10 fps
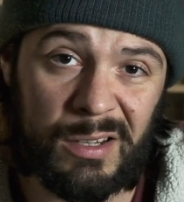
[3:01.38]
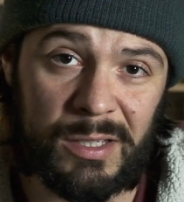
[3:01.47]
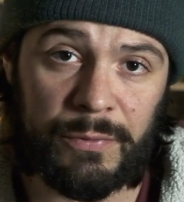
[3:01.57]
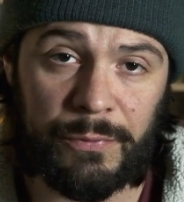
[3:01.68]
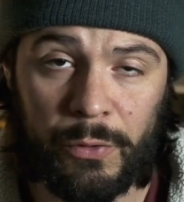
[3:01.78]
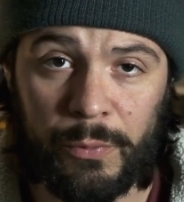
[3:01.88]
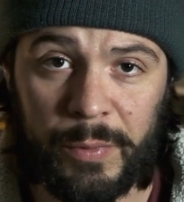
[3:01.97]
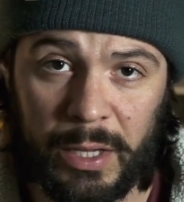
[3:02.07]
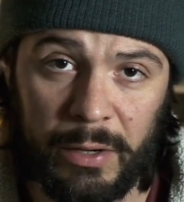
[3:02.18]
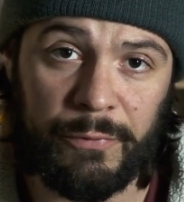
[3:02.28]
least for
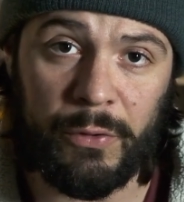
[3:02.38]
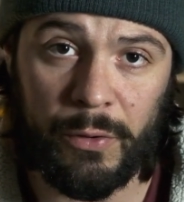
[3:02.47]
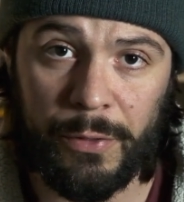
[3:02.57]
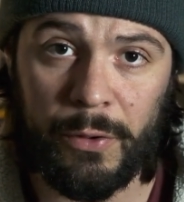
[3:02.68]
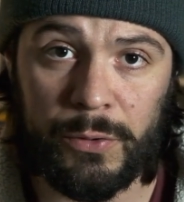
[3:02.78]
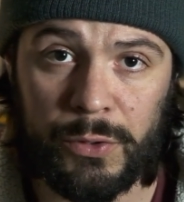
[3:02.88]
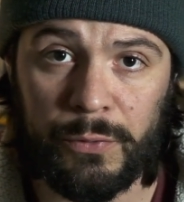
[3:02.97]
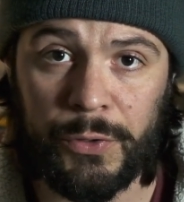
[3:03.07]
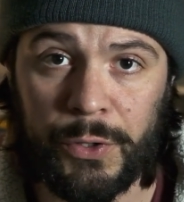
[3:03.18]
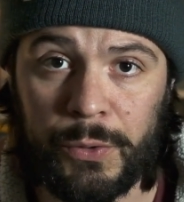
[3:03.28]
me and for those
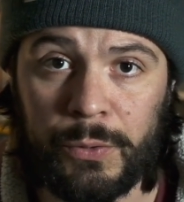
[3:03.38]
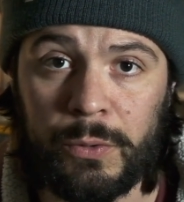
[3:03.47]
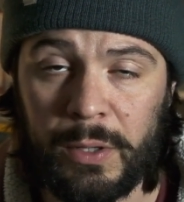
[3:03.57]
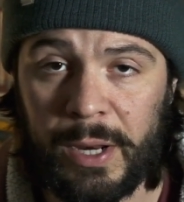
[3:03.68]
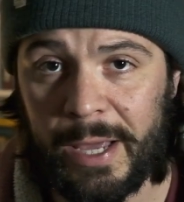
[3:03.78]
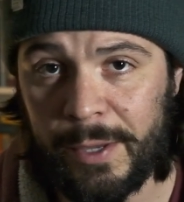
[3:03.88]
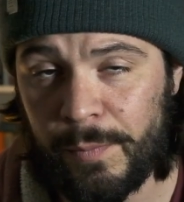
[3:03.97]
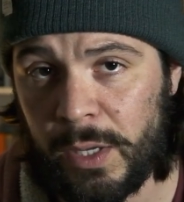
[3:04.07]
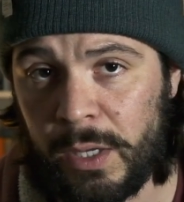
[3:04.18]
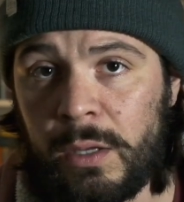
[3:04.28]
of you like
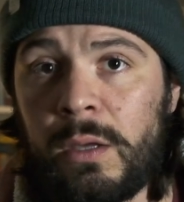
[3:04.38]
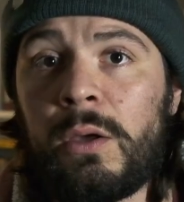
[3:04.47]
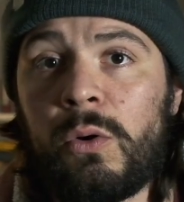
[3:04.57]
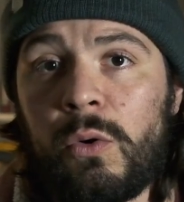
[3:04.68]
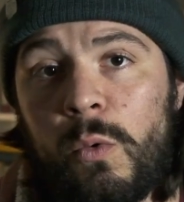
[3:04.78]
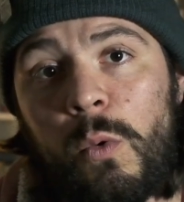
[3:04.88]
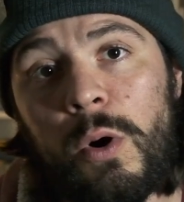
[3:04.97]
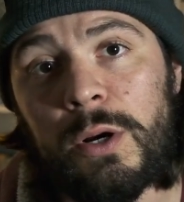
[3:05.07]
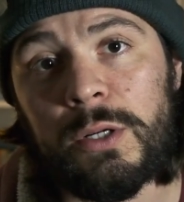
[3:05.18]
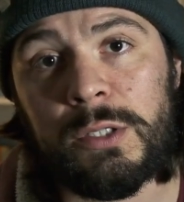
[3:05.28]
me who
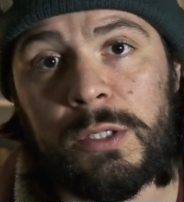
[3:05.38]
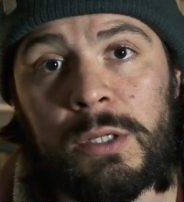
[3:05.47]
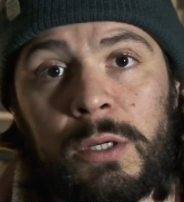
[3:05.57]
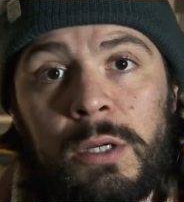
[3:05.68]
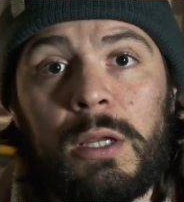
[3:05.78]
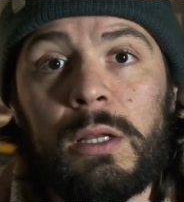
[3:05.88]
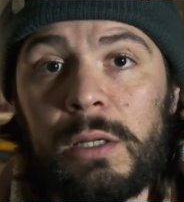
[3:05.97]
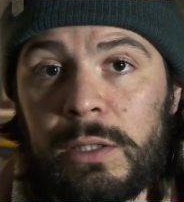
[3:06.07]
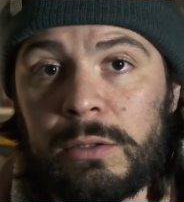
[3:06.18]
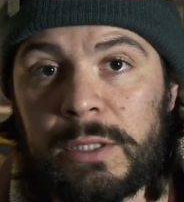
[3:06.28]
works in
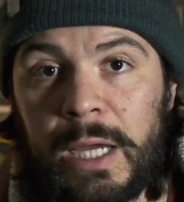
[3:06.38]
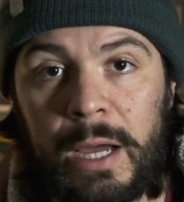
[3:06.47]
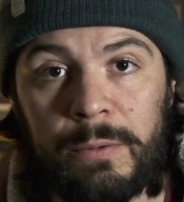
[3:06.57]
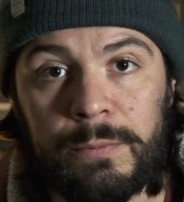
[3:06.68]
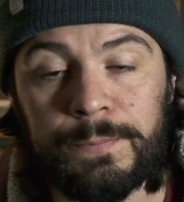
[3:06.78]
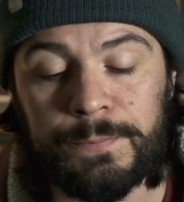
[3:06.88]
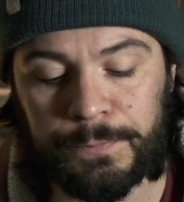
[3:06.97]
little town.